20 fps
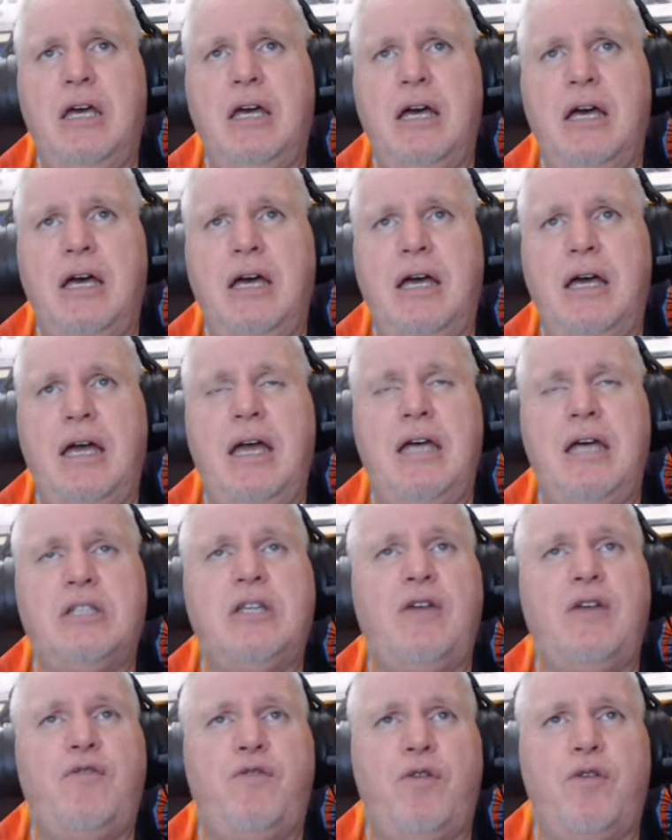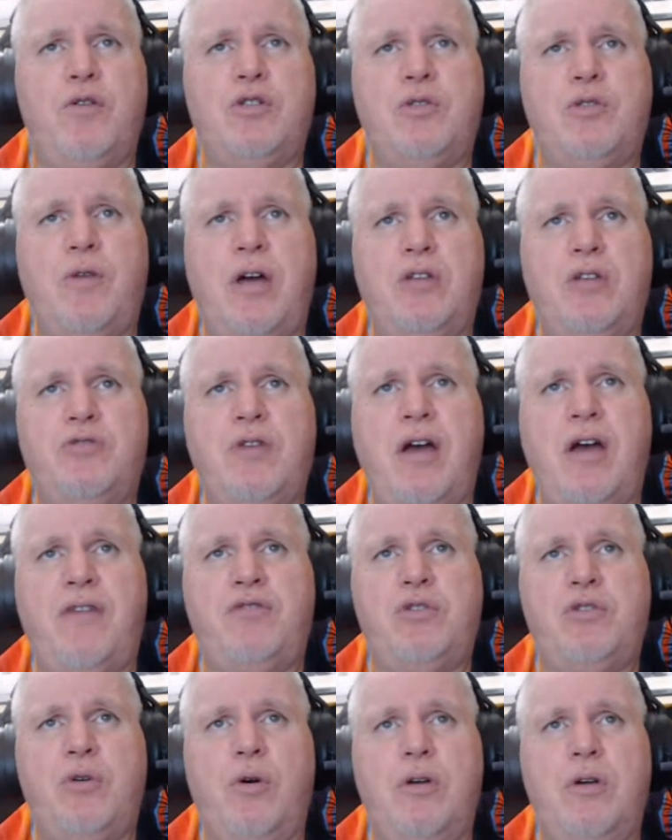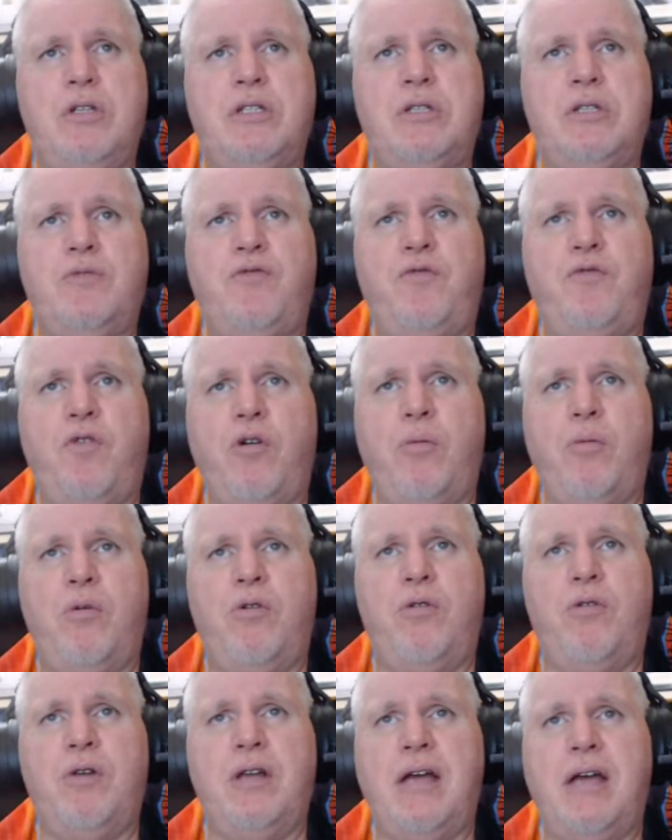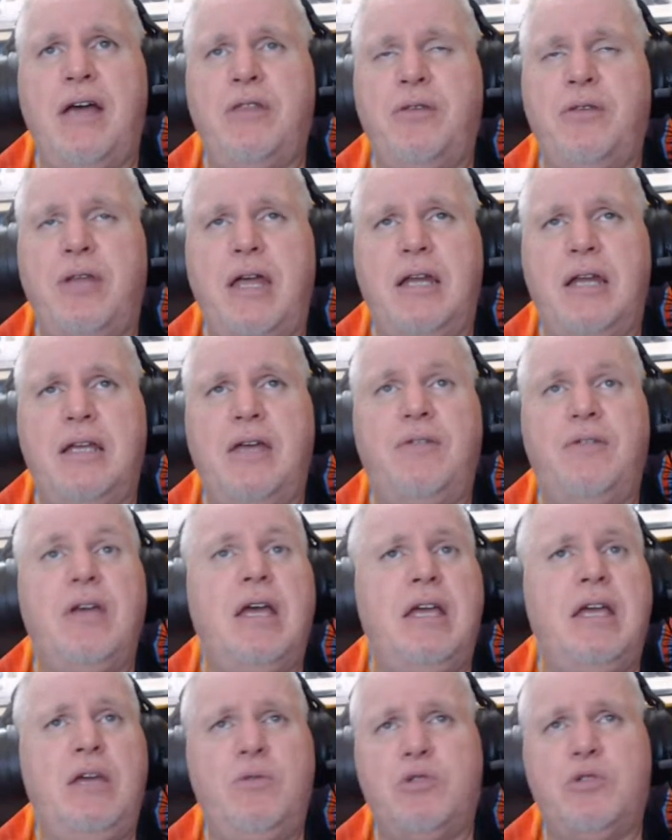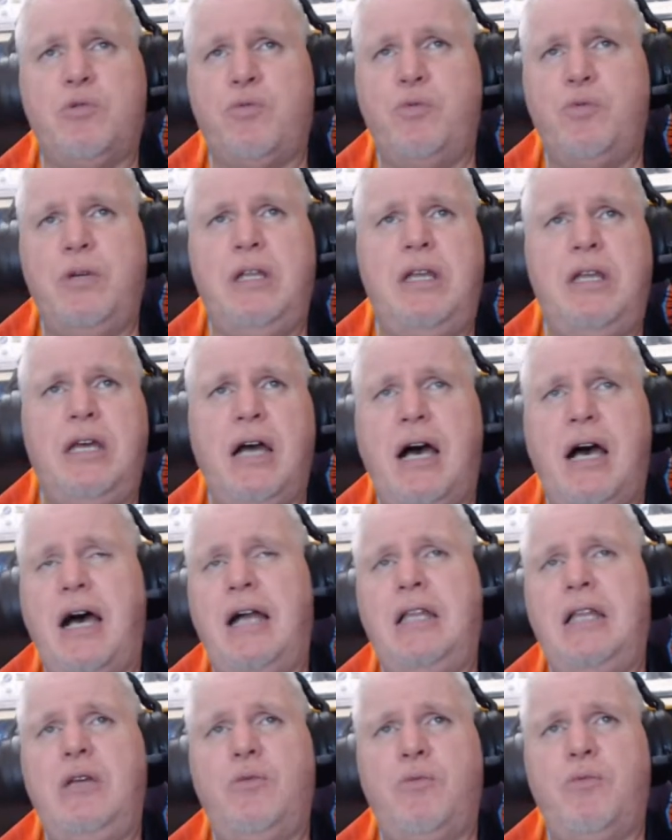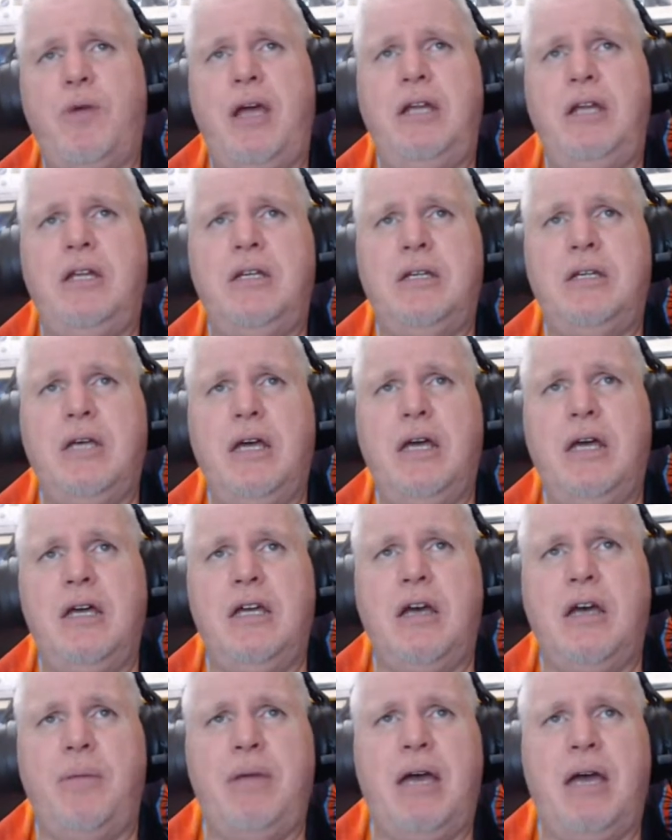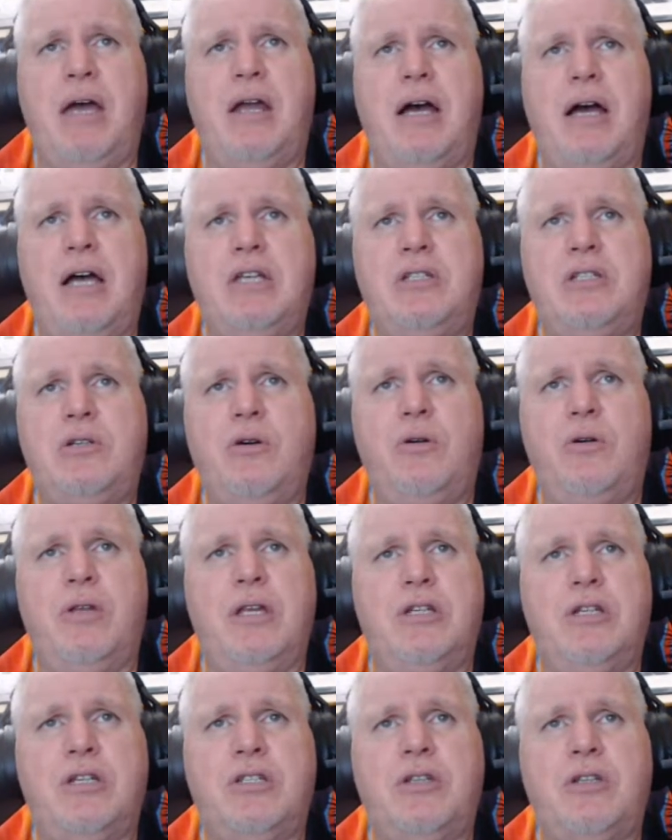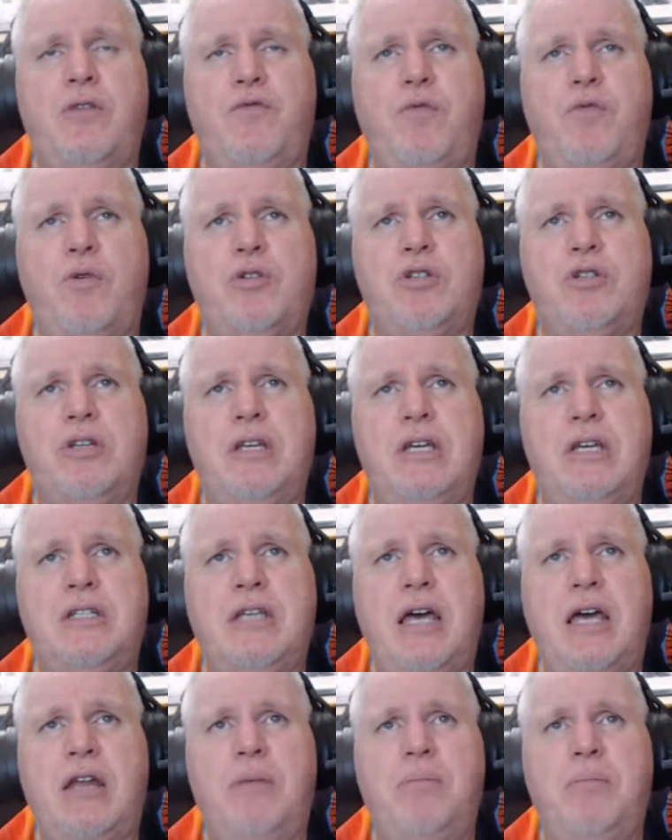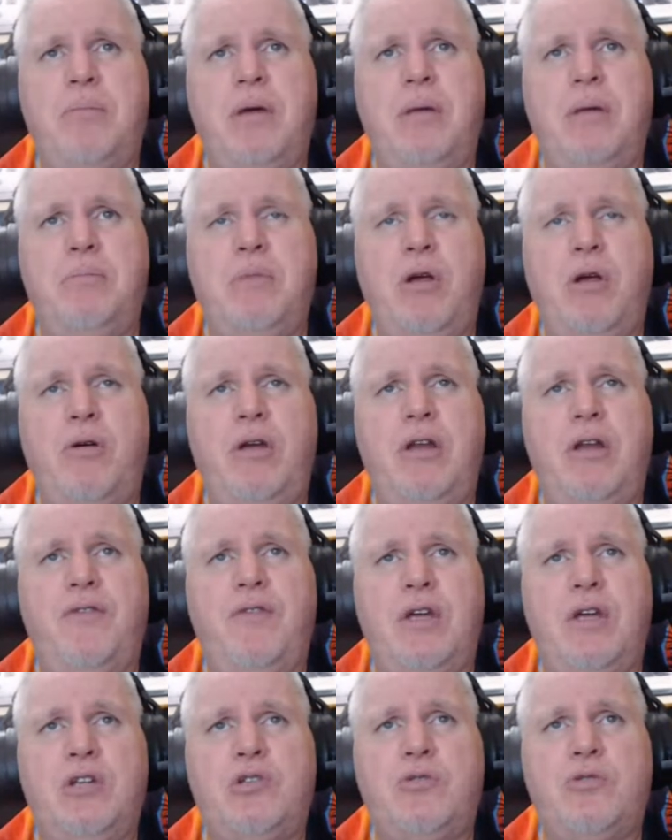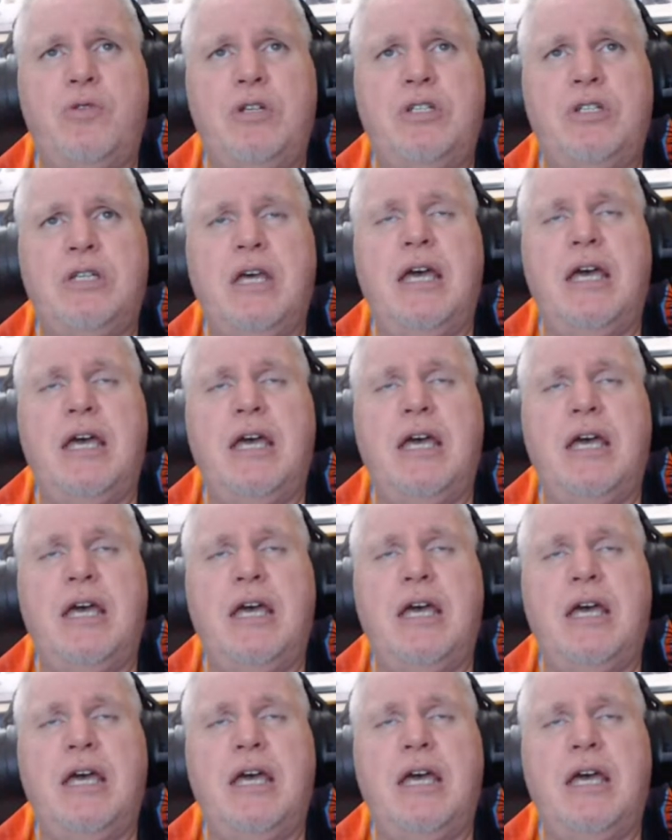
as a first-round draft choice, former athletic gift. He was really highly rated coming out of high school, and just unfortunately has had a myriad of injuries.